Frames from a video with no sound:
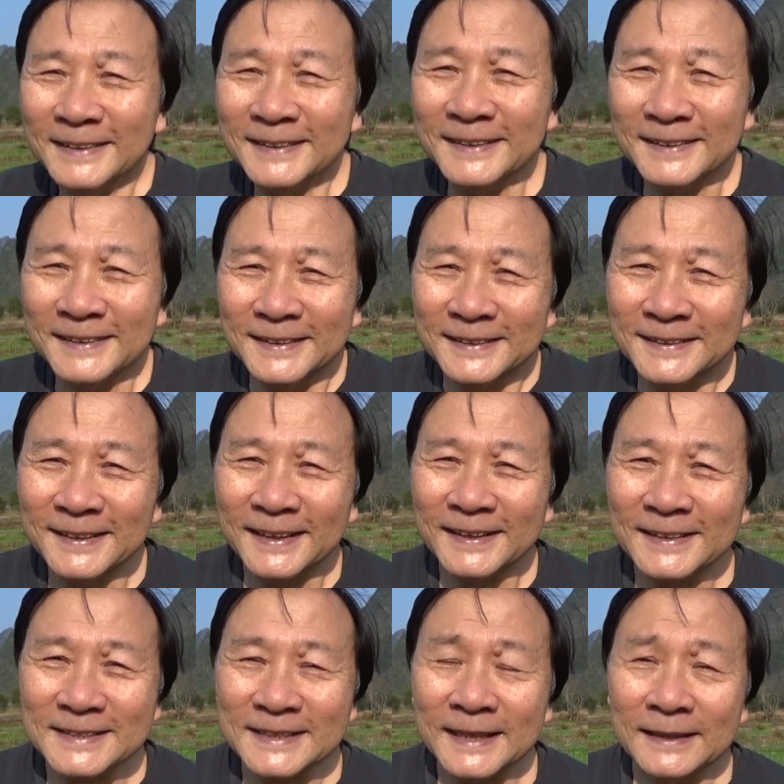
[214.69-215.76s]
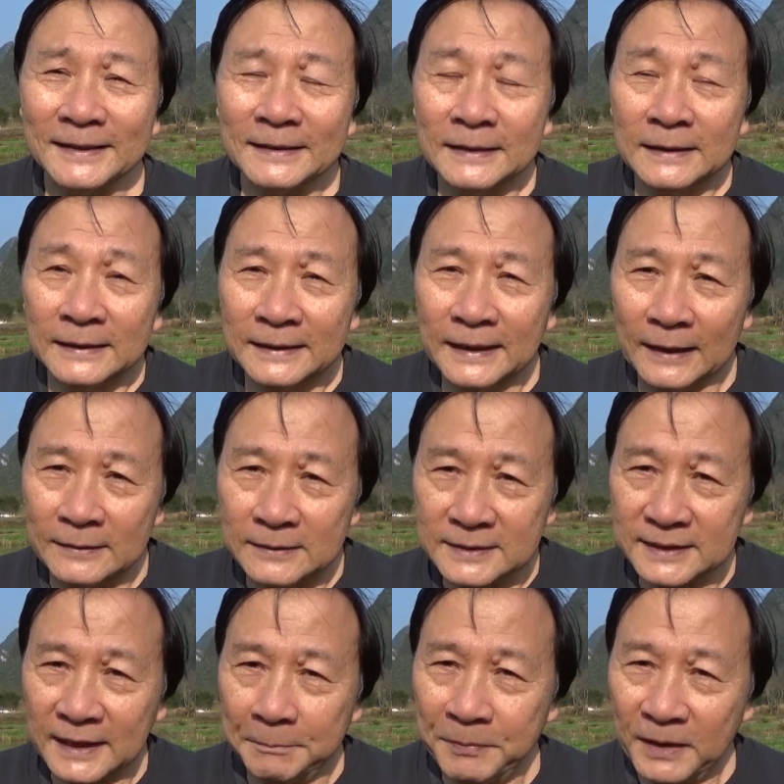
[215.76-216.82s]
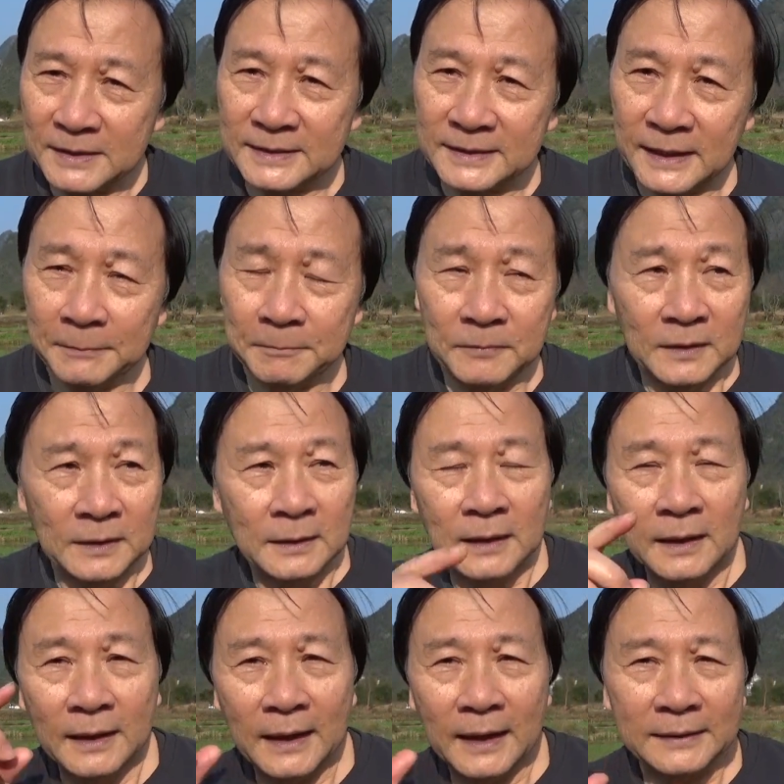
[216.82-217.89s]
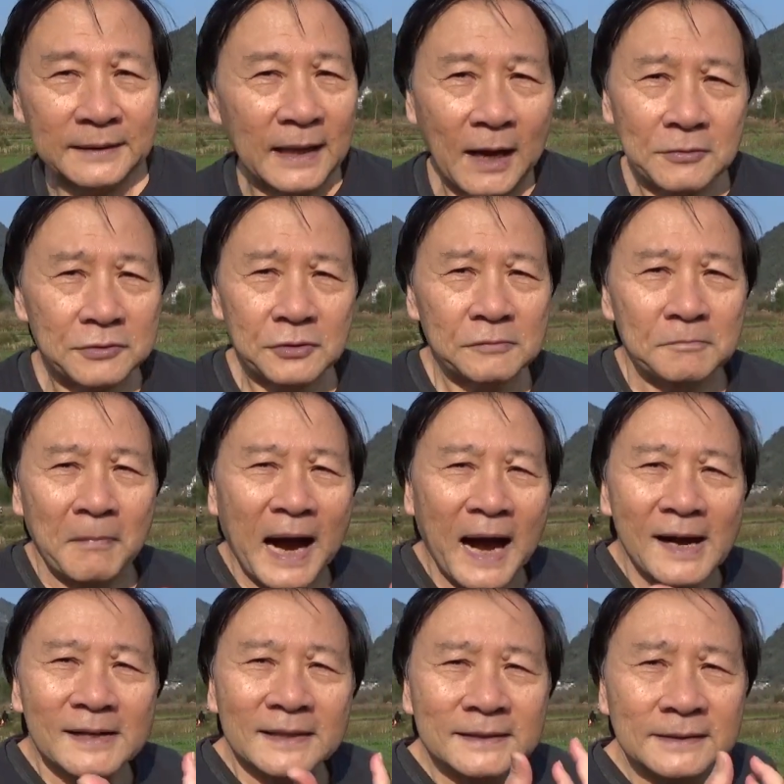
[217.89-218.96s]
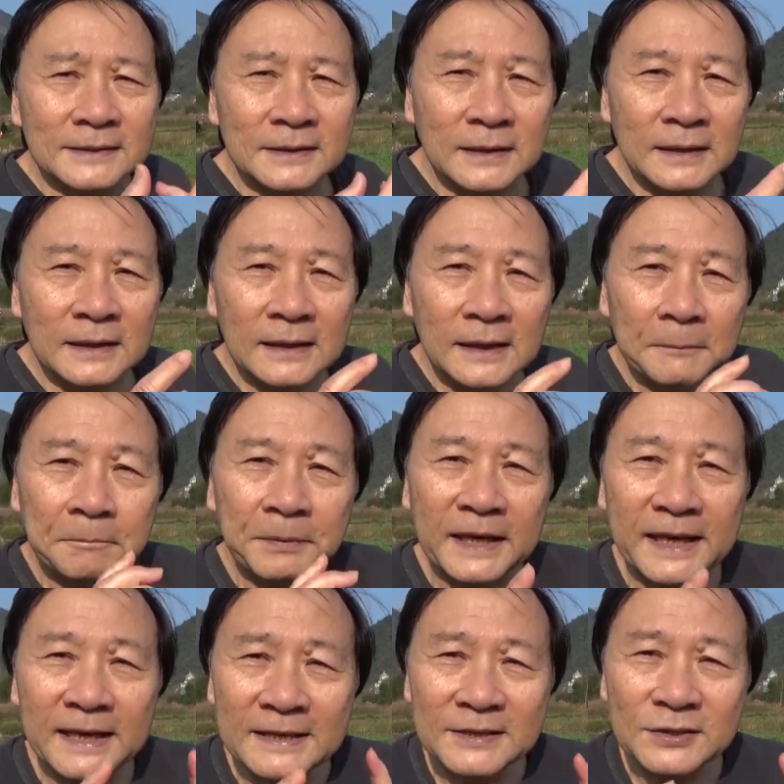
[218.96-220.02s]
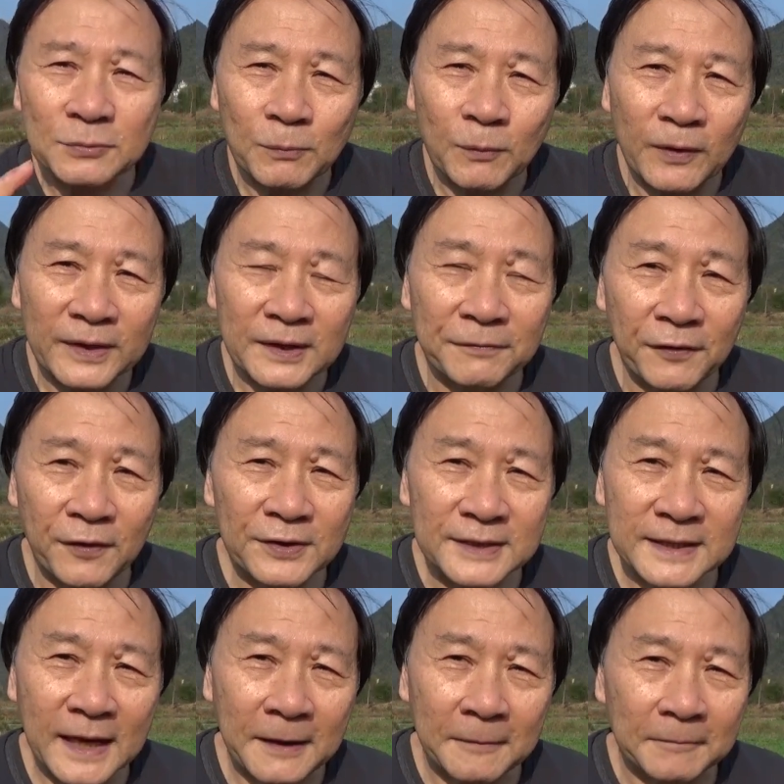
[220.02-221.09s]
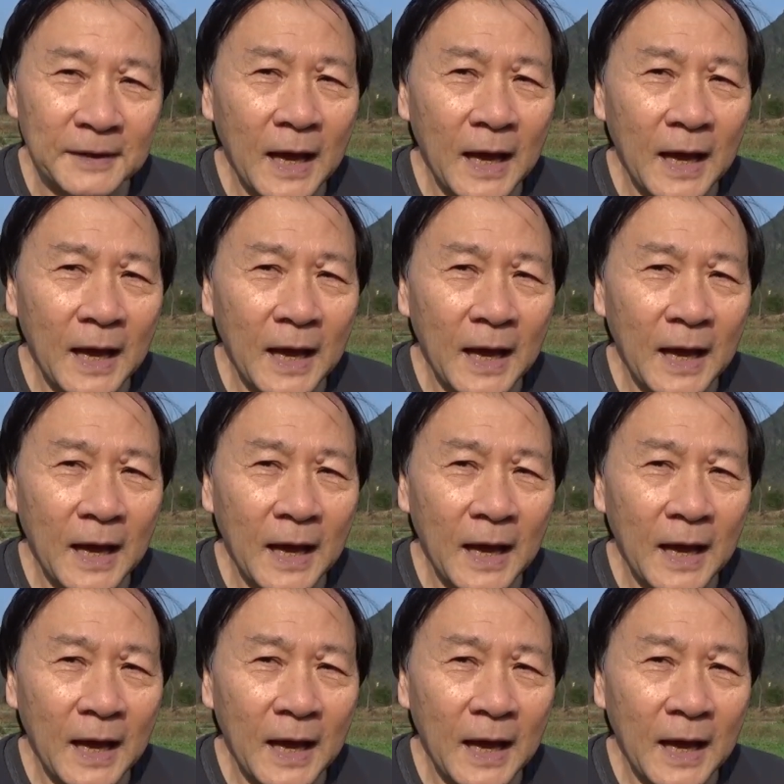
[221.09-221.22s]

You understand that step by step, 1,000 miles begins with the first step.